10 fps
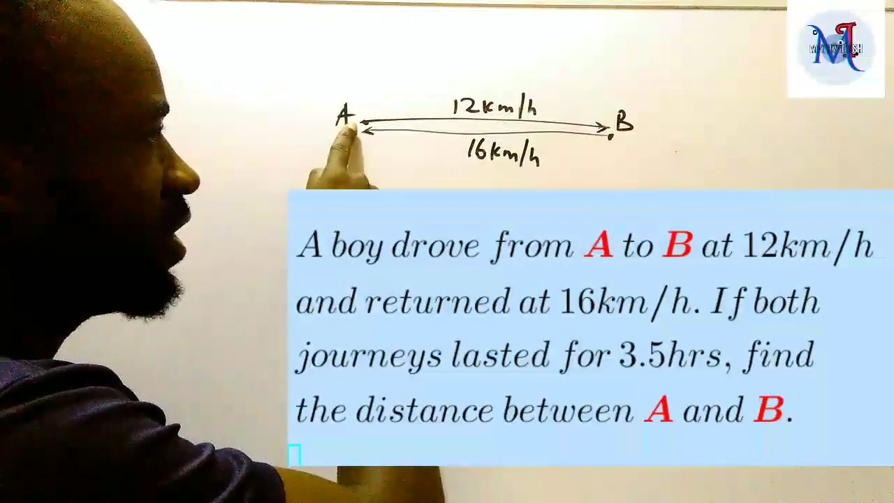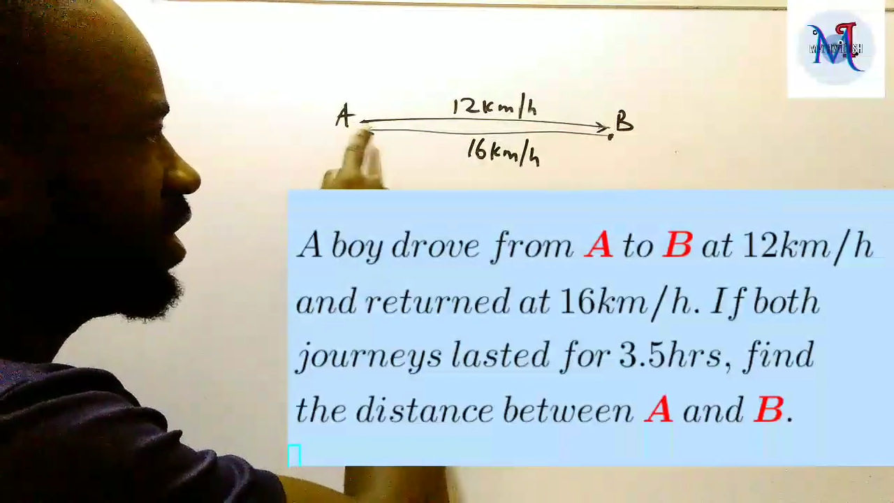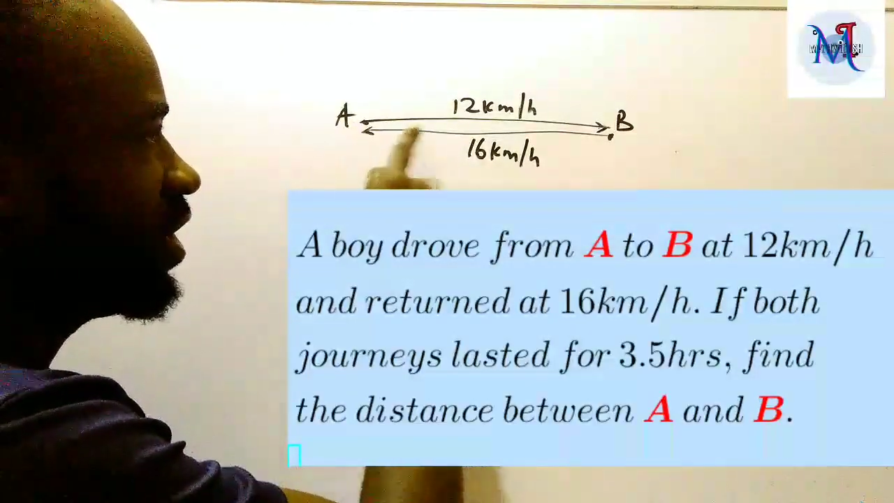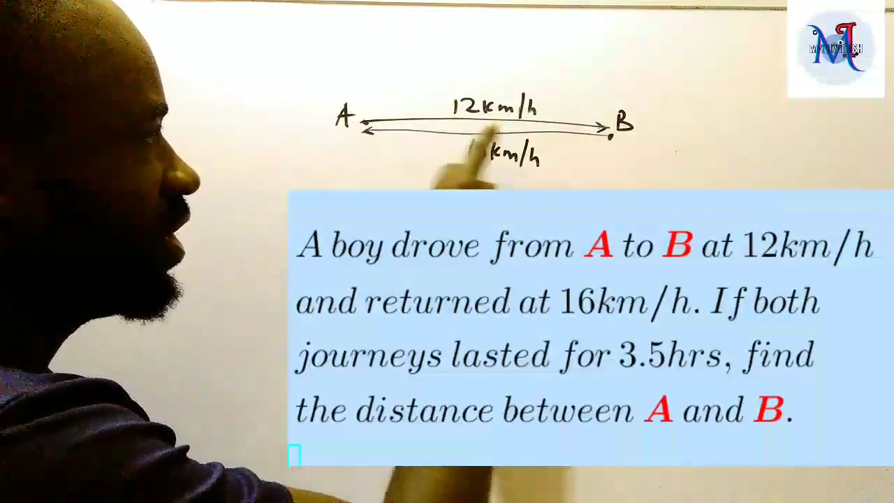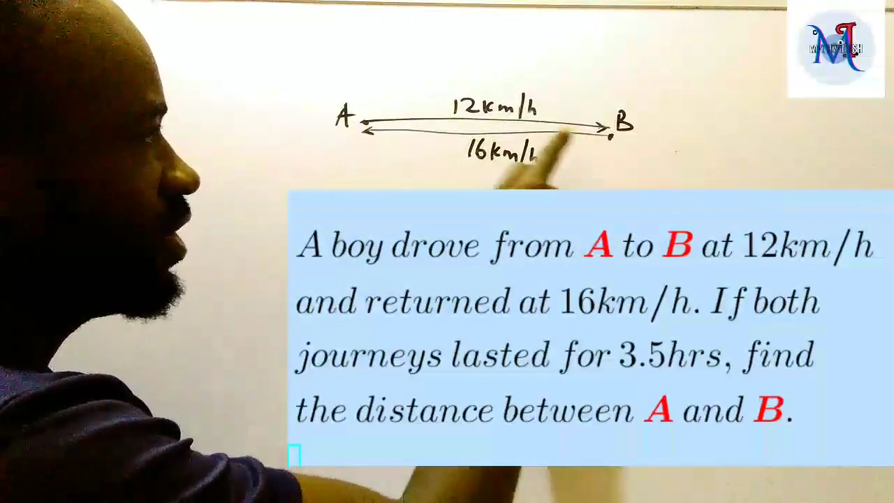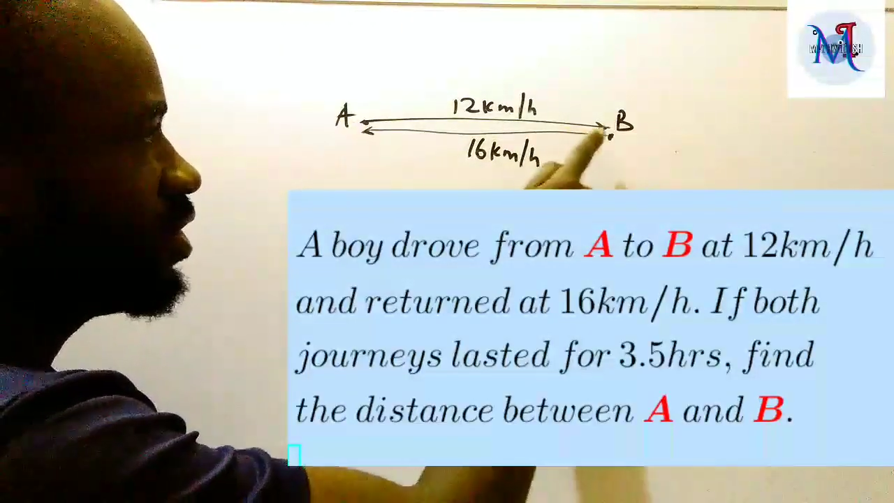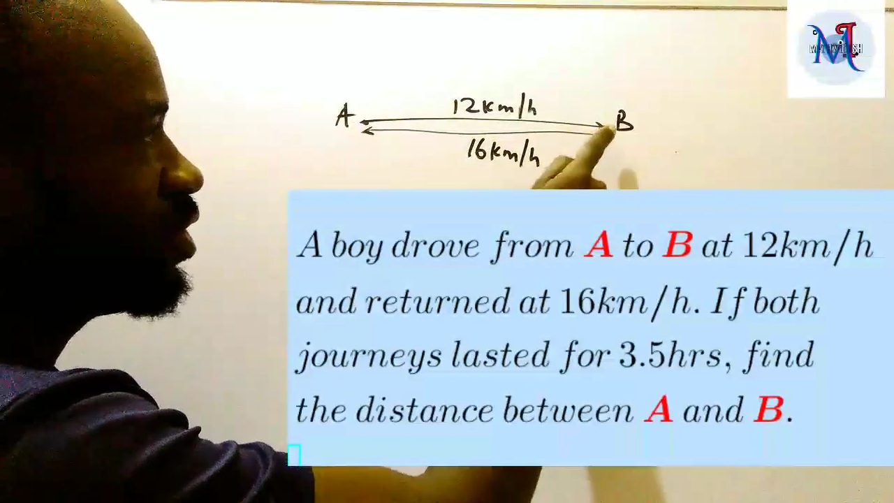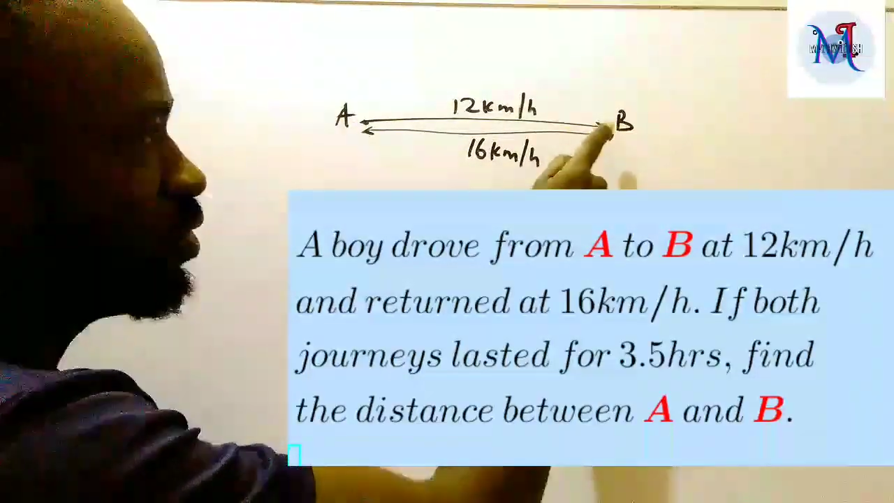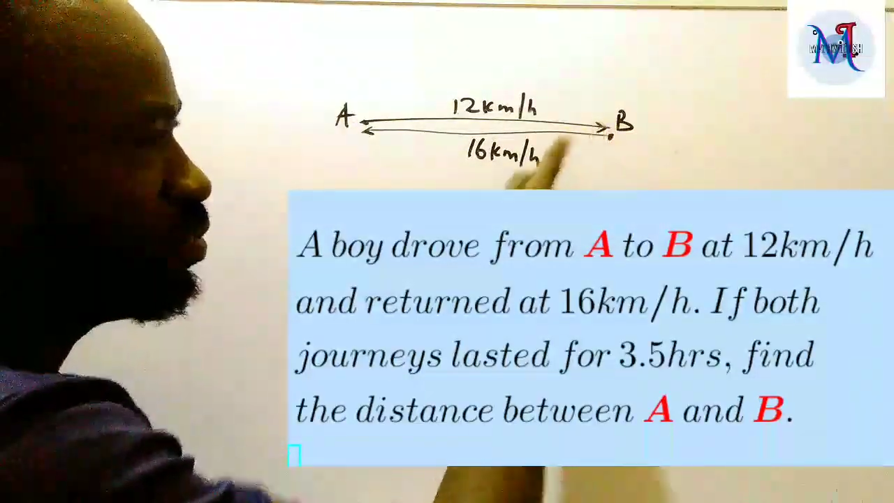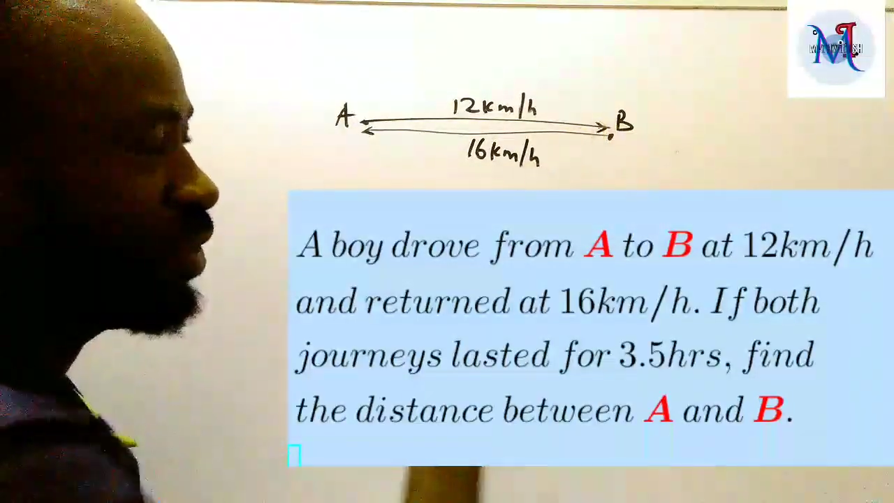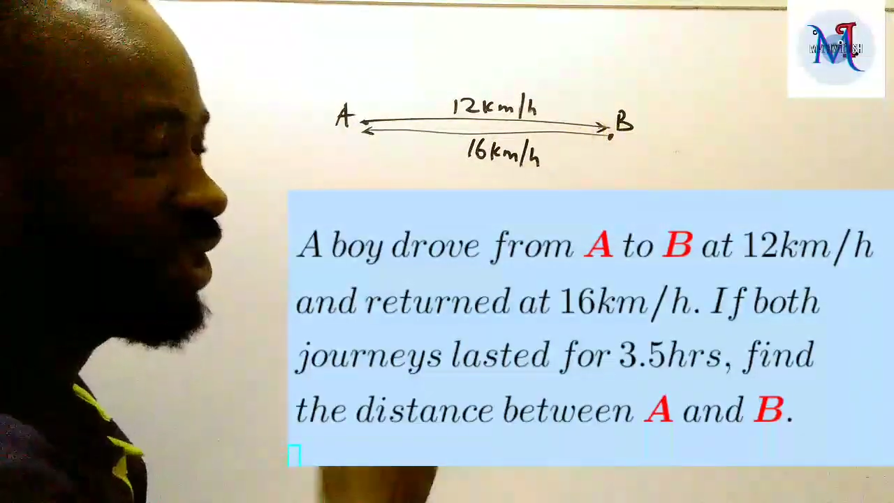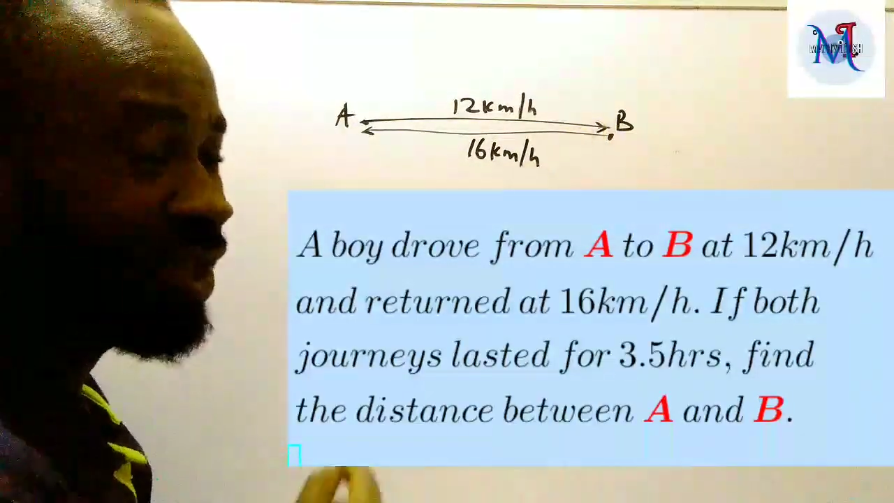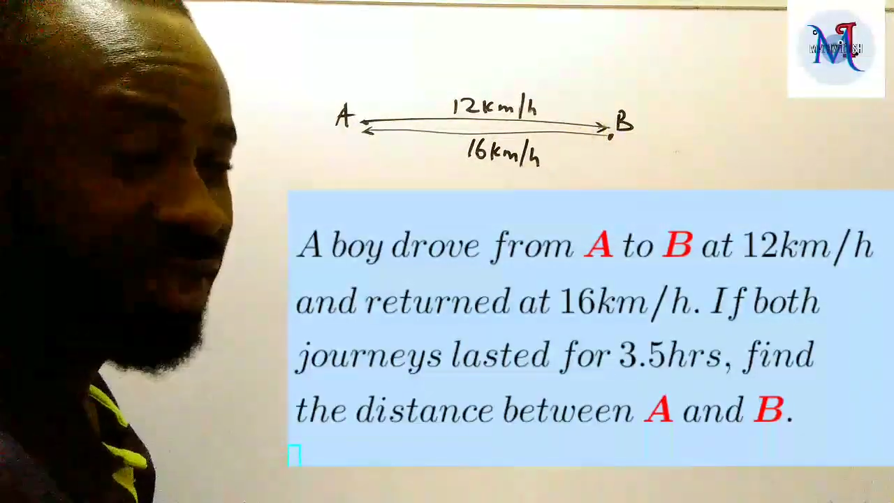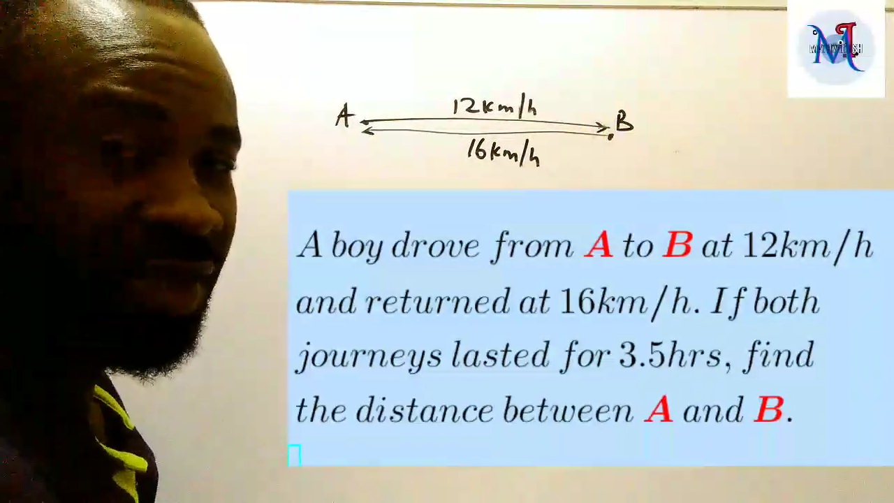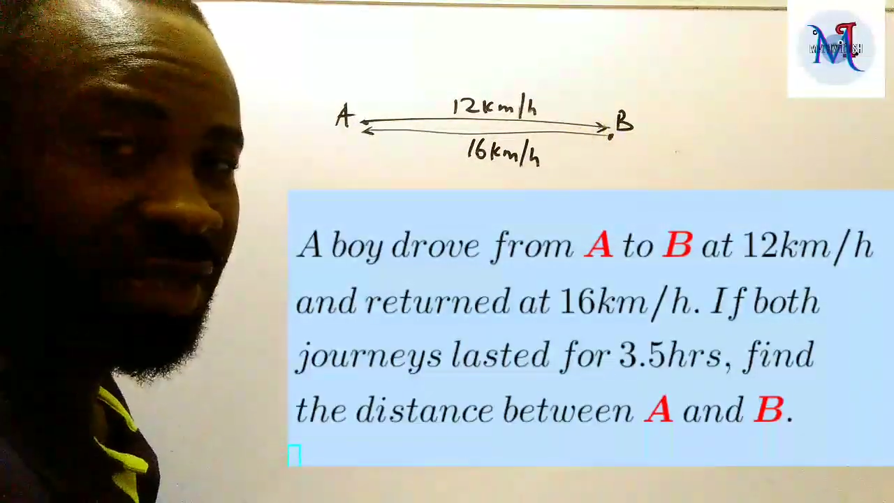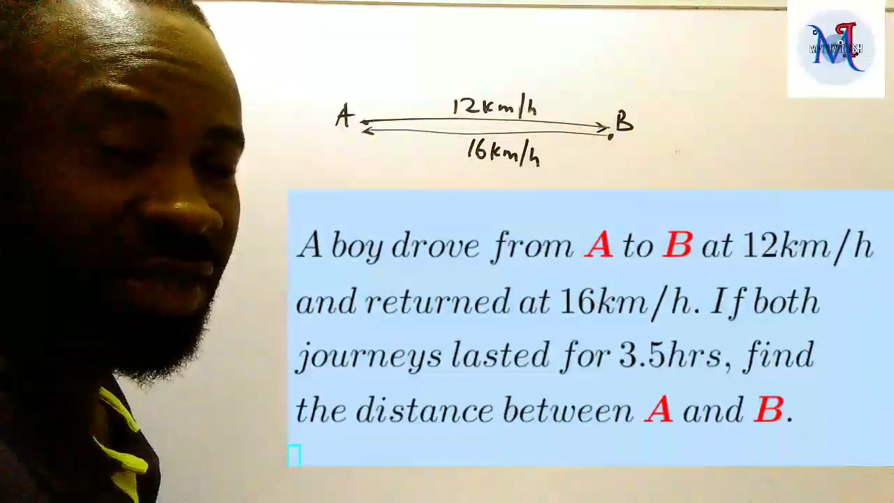A to B.